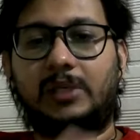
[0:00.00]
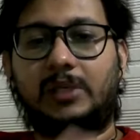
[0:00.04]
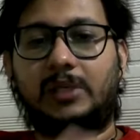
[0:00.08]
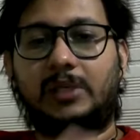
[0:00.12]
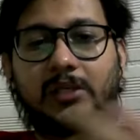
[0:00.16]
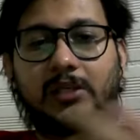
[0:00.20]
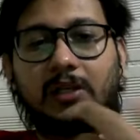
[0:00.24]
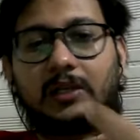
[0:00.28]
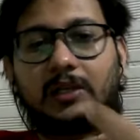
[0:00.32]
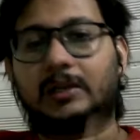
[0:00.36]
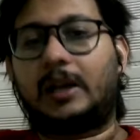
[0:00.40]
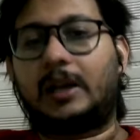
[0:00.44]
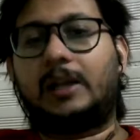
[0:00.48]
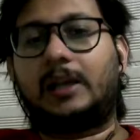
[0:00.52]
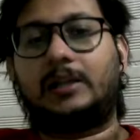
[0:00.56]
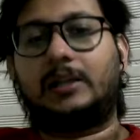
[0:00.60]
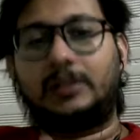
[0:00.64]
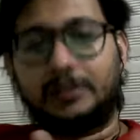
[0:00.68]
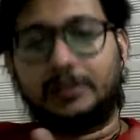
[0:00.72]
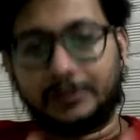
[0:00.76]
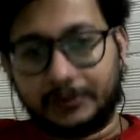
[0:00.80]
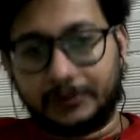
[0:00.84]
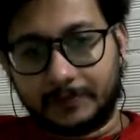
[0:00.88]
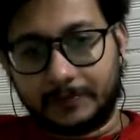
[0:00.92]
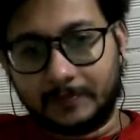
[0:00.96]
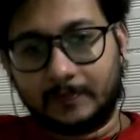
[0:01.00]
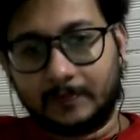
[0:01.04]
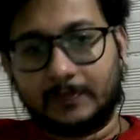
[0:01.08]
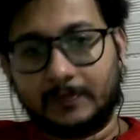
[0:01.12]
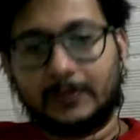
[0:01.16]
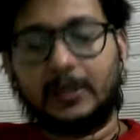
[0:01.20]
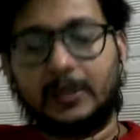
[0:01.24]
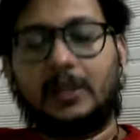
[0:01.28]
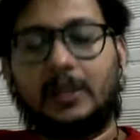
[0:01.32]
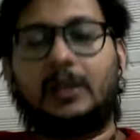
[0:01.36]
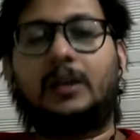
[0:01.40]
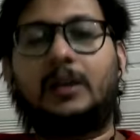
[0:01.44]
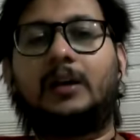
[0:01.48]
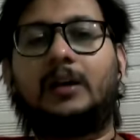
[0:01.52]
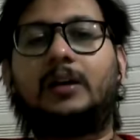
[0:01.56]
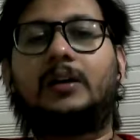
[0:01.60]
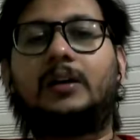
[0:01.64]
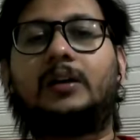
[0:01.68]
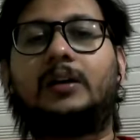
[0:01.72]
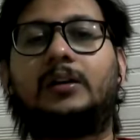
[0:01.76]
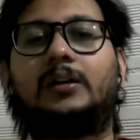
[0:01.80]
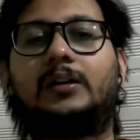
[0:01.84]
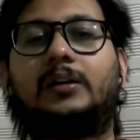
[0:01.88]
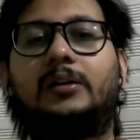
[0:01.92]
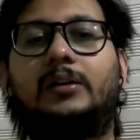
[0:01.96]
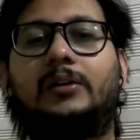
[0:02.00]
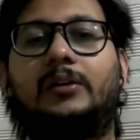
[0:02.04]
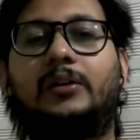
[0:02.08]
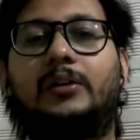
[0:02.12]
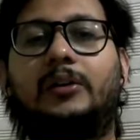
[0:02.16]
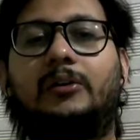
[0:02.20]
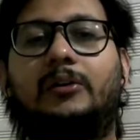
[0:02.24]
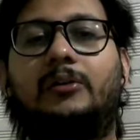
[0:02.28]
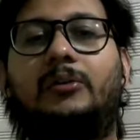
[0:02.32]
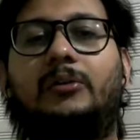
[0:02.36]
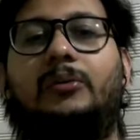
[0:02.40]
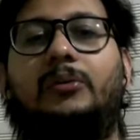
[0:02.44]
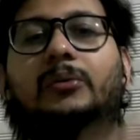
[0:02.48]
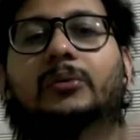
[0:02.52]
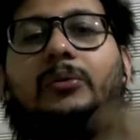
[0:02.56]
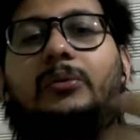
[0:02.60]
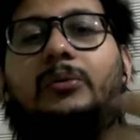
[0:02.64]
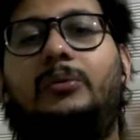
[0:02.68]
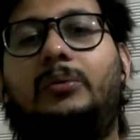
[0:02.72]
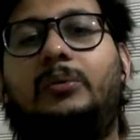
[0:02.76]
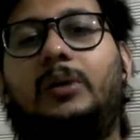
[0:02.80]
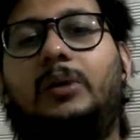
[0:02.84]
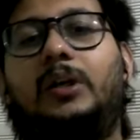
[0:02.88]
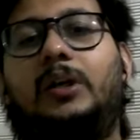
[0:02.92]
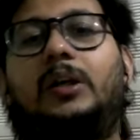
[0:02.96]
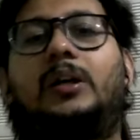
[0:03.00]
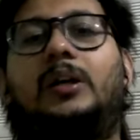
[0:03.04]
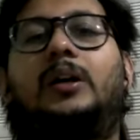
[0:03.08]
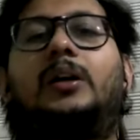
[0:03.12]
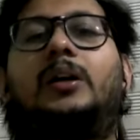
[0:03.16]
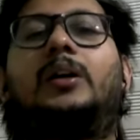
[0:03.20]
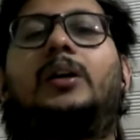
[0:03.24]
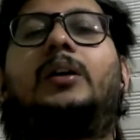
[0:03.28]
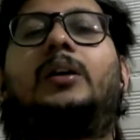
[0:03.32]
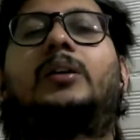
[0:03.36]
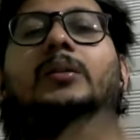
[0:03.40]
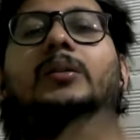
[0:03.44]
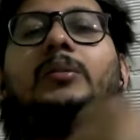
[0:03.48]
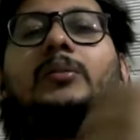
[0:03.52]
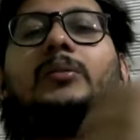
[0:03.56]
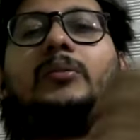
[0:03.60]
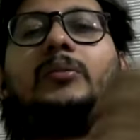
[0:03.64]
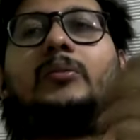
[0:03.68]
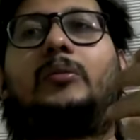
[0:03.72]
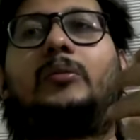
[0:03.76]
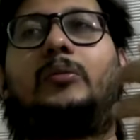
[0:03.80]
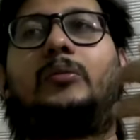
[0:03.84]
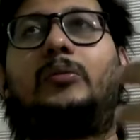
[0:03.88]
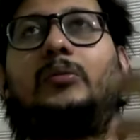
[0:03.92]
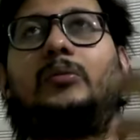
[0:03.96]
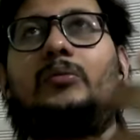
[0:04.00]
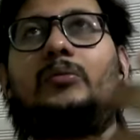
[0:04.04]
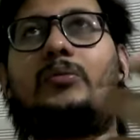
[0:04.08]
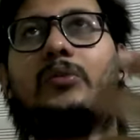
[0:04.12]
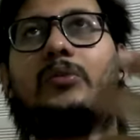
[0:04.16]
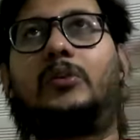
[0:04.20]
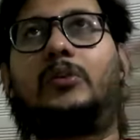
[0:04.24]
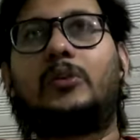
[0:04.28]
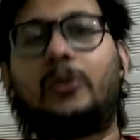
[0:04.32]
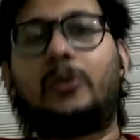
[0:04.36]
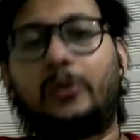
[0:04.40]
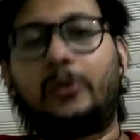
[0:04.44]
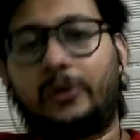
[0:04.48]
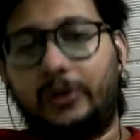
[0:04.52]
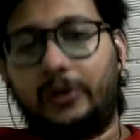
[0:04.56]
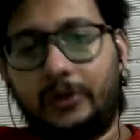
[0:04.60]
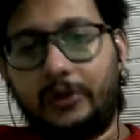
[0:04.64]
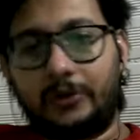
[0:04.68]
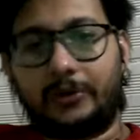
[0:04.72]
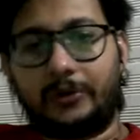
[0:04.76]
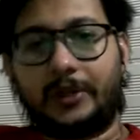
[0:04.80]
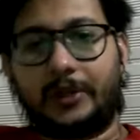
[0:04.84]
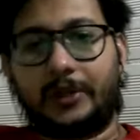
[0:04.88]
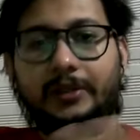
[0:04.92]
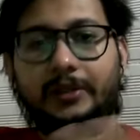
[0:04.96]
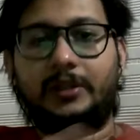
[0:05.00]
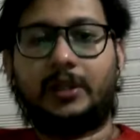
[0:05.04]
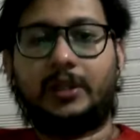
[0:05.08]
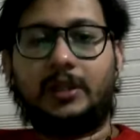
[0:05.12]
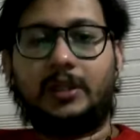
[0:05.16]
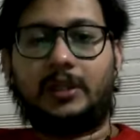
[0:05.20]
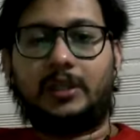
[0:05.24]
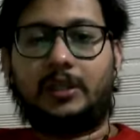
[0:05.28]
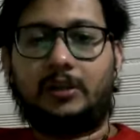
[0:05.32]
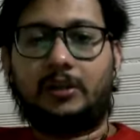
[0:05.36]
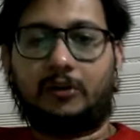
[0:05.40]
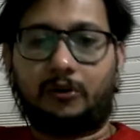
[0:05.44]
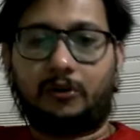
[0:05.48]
major writers, who uh, who wrote during the